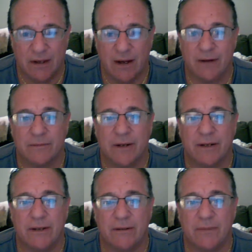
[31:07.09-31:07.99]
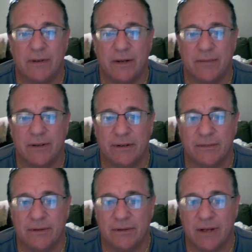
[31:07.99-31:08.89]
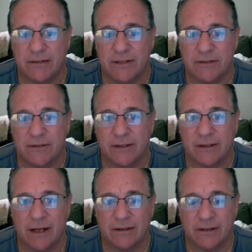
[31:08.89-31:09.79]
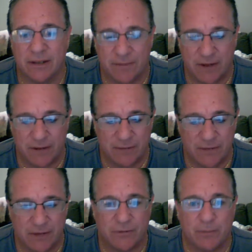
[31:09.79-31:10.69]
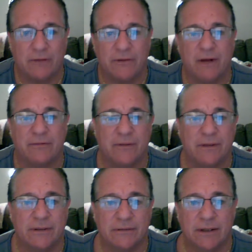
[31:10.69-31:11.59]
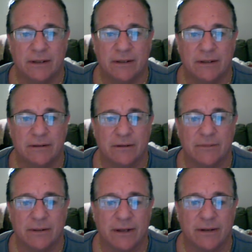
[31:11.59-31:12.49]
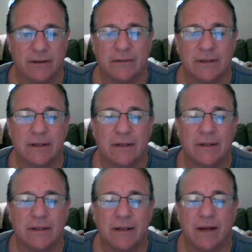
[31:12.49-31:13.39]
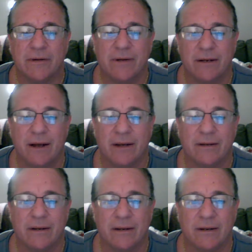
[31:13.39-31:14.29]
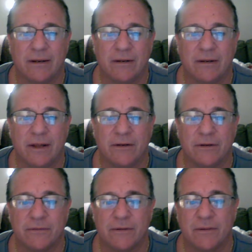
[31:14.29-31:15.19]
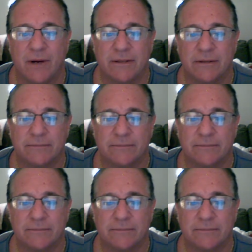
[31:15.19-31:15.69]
All right, everybody, www.teaserking.com. I'm going to do my football draft one a little bit later. Have a great night, and thank you for watching.